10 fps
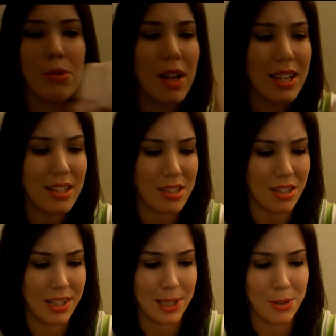why it's
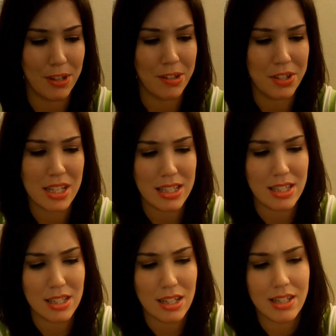looking orange because it's
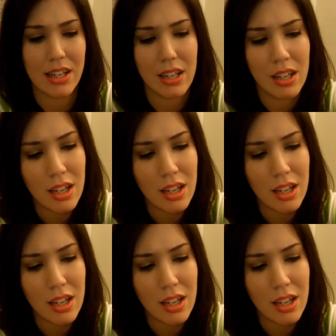not.